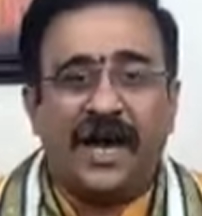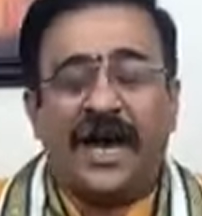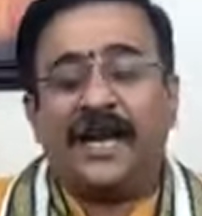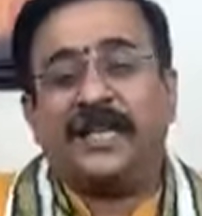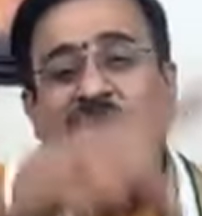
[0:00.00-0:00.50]

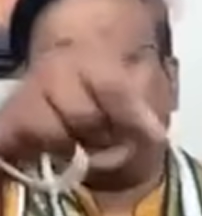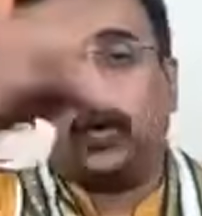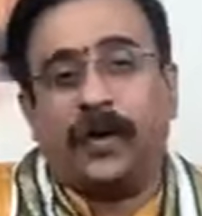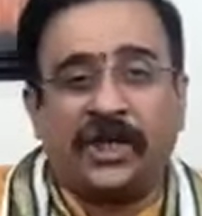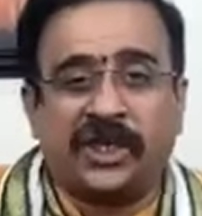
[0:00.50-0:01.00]
And
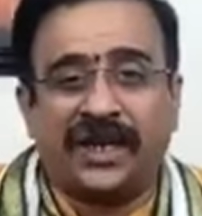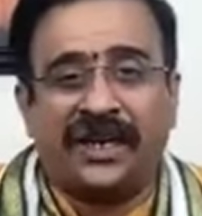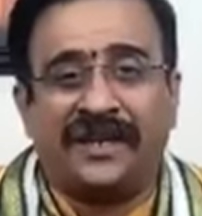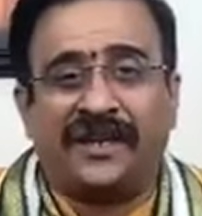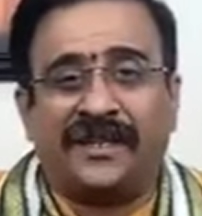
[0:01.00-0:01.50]

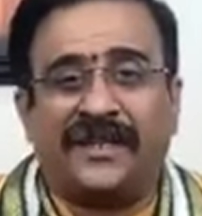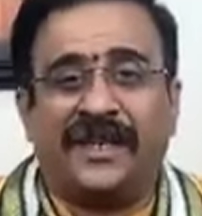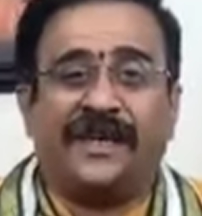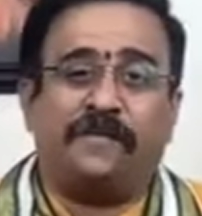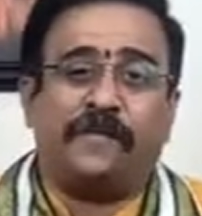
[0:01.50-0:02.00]
question
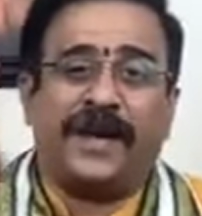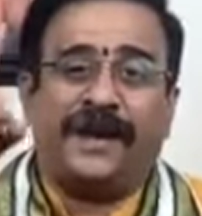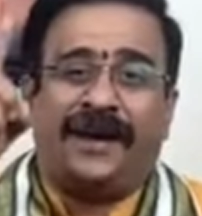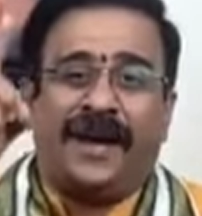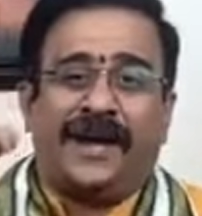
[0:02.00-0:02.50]
the
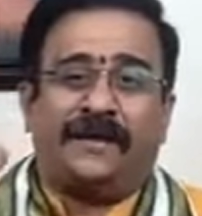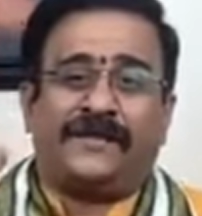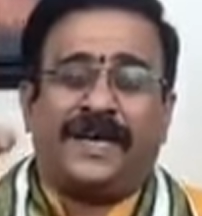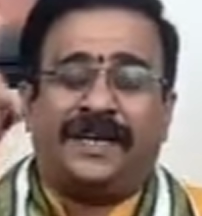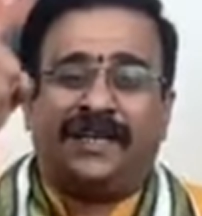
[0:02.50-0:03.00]

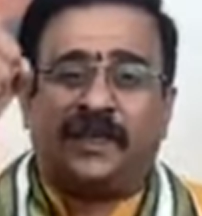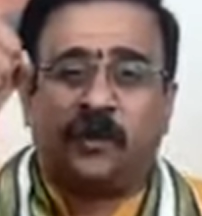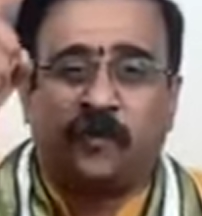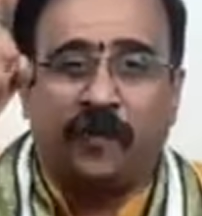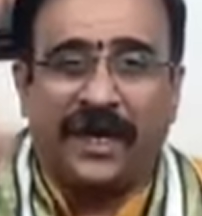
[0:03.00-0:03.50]
paradigm that
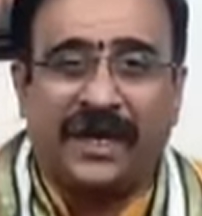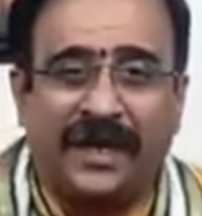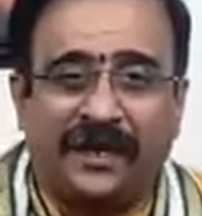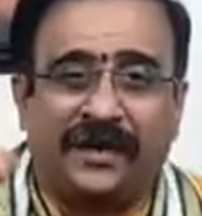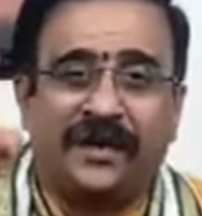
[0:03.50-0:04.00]
is
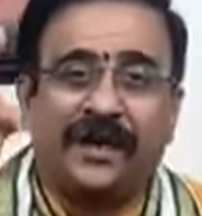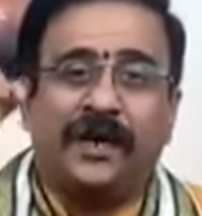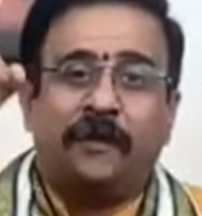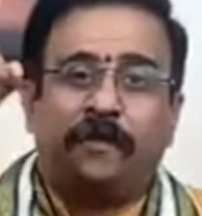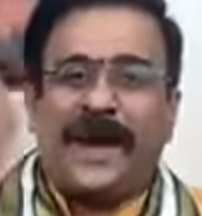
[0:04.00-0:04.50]
being
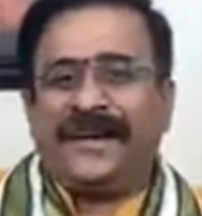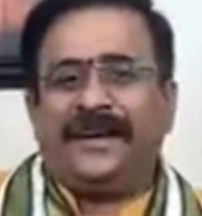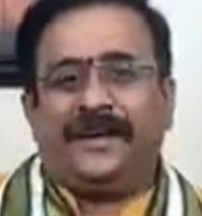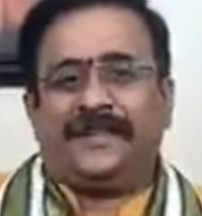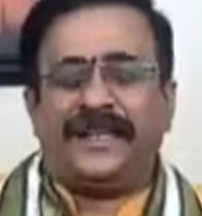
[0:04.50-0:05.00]

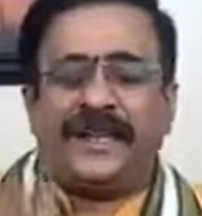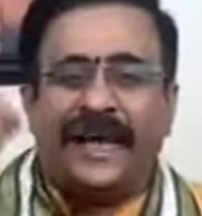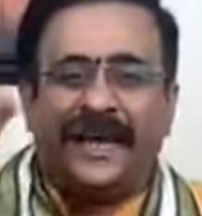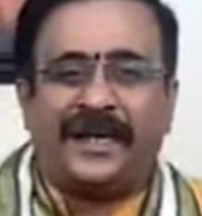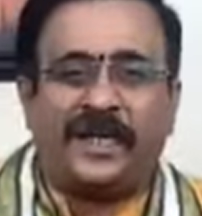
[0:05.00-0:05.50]
paddled, the
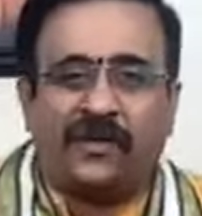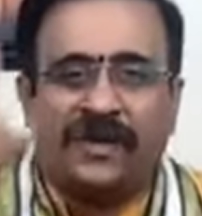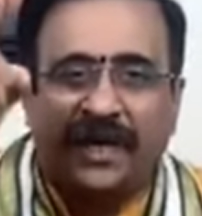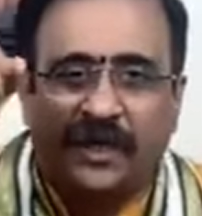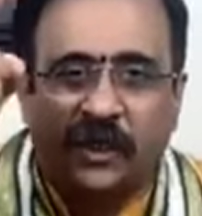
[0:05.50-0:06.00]
narrative
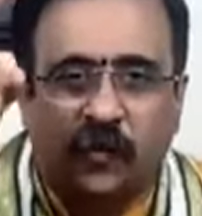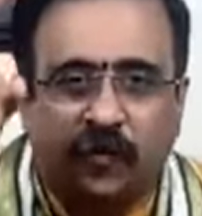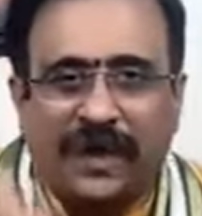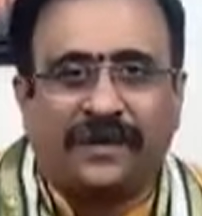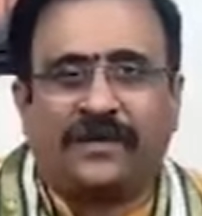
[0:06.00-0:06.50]
that is
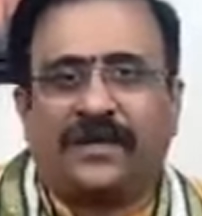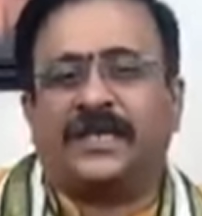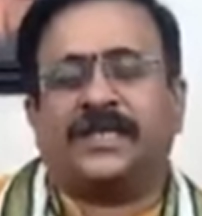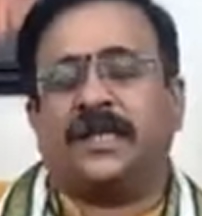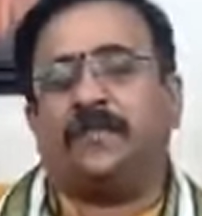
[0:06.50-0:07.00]
being
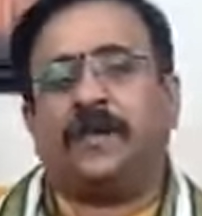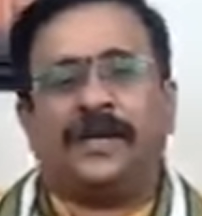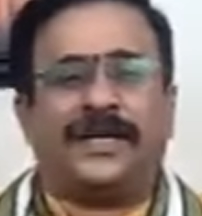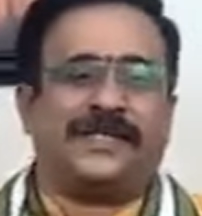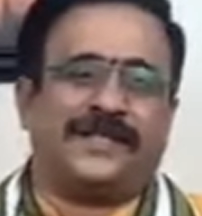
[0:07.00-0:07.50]
thrust
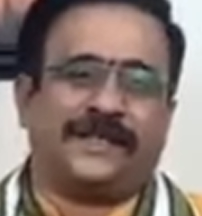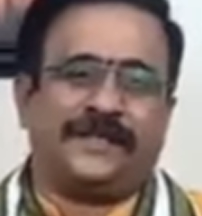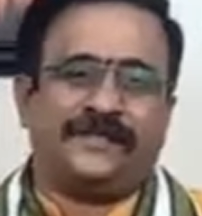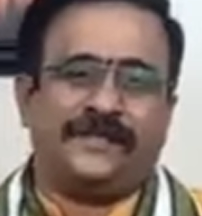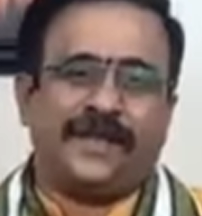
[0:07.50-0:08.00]
upon us.
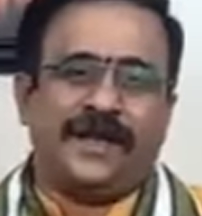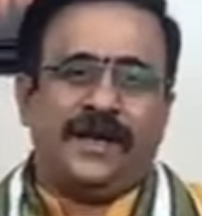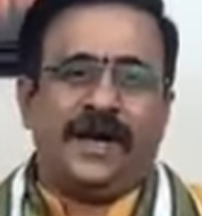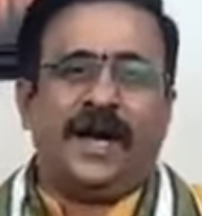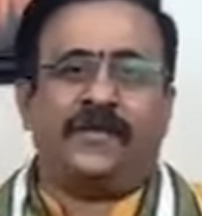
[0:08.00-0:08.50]

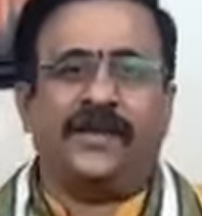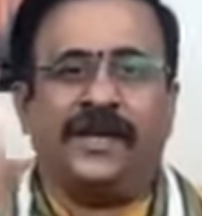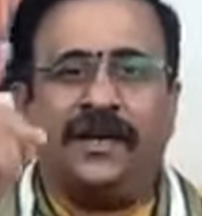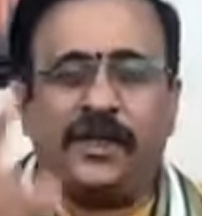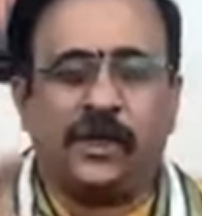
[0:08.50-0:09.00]
Are
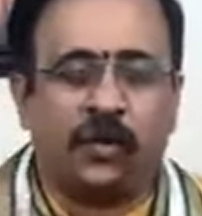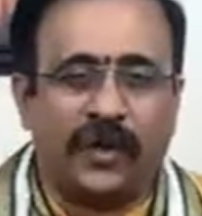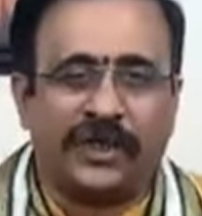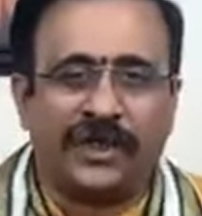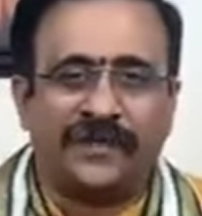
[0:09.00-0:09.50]
we ready to
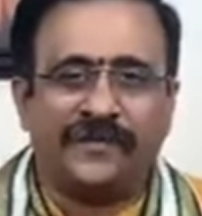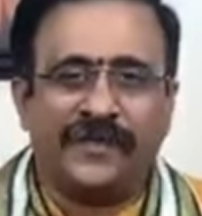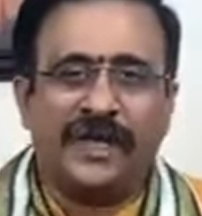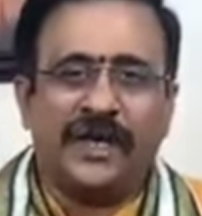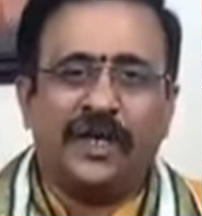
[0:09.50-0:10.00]
question?
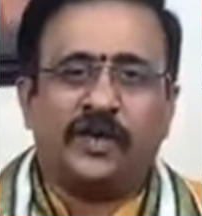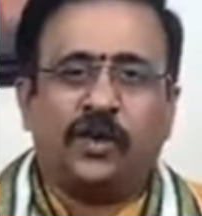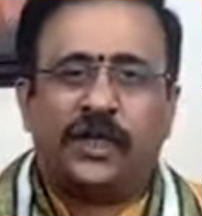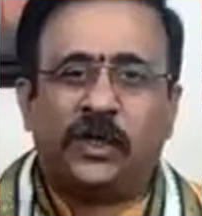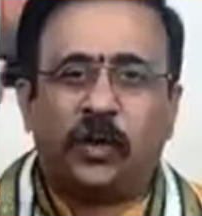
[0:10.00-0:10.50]

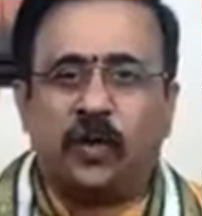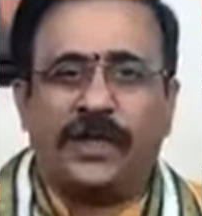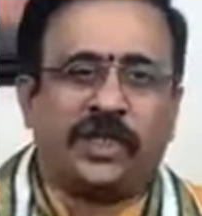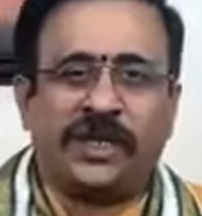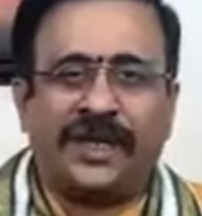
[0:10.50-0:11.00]
So this
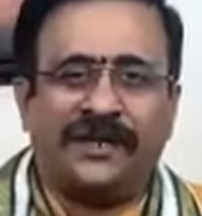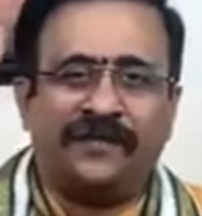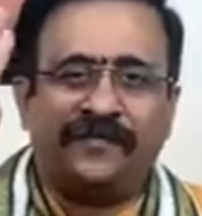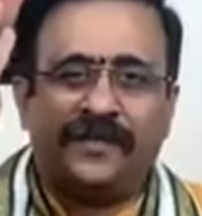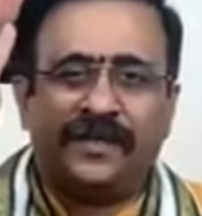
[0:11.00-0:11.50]

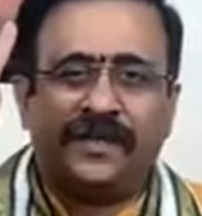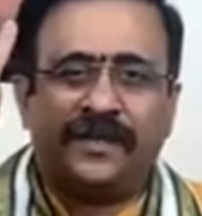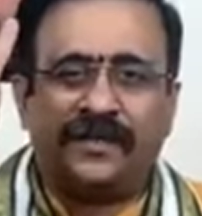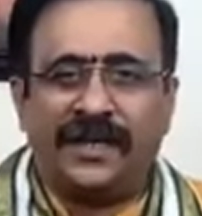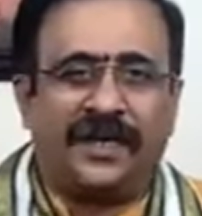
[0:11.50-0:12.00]
questioning,
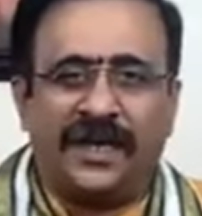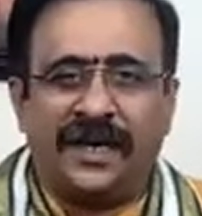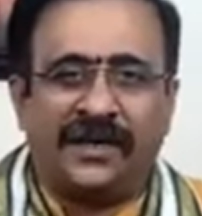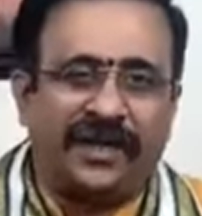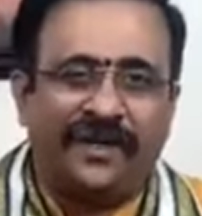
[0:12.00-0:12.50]

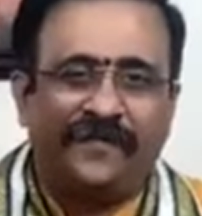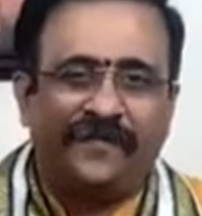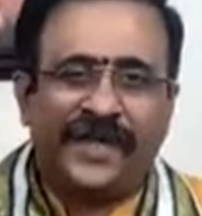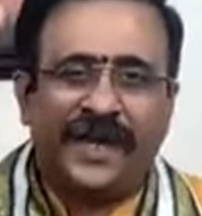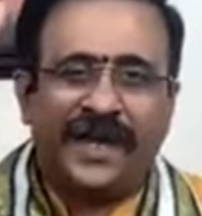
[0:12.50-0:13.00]
dedicating,
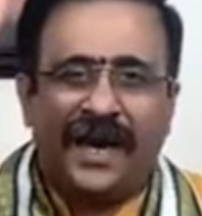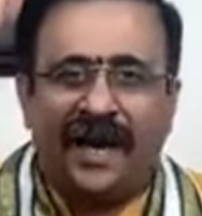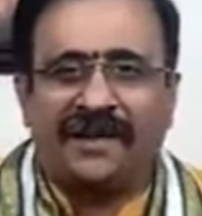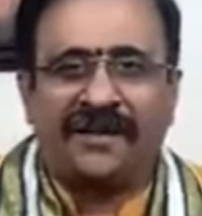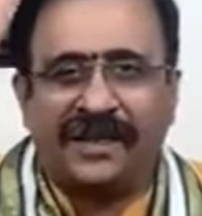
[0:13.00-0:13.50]

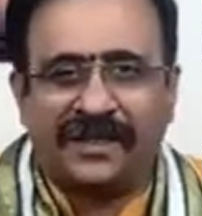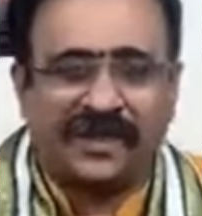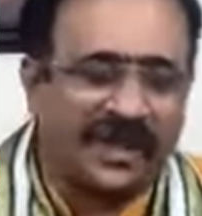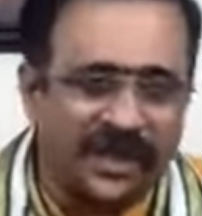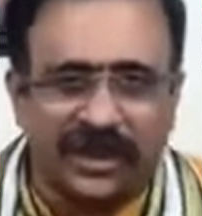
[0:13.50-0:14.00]
and
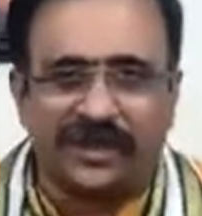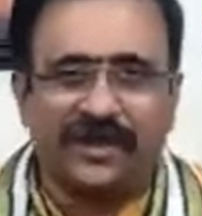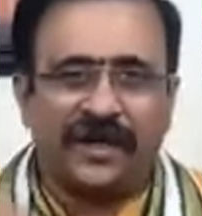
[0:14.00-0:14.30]
renunciation.